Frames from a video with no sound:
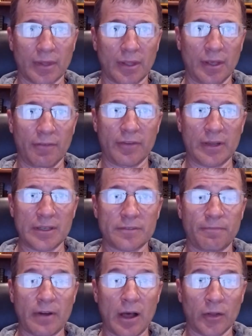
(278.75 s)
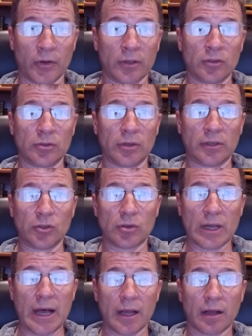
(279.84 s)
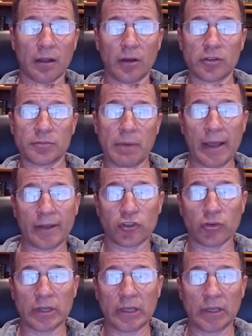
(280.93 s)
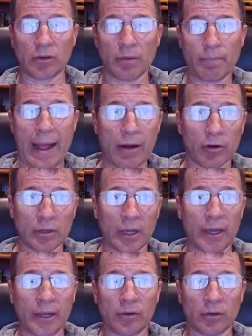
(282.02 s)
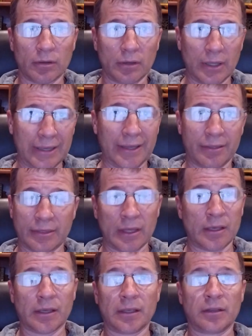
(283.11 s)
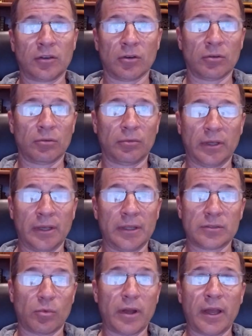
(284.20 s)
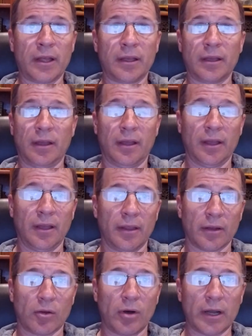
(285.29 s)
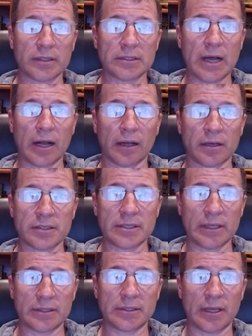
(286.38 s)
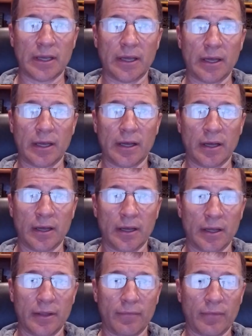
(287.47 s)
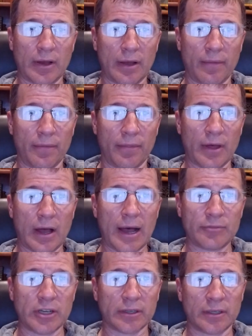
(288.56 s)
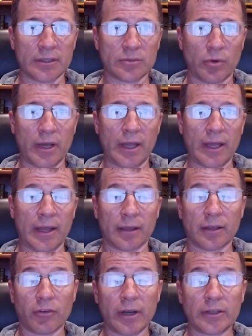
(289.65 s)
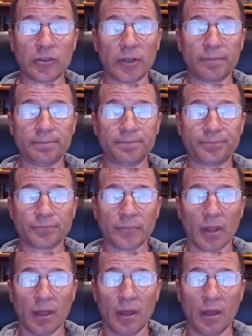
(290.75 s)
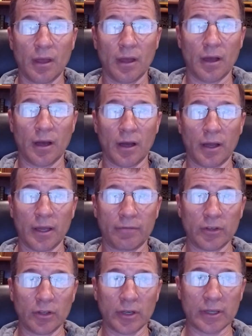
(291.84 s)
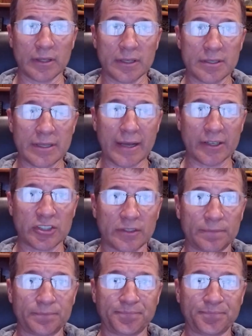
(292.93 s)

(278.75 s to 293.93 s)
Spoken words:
if it is following you and you cut close by a tree or a power line or anything in its way, the quad is not going to sense that the object in its way, and it could run into it. If you look at this section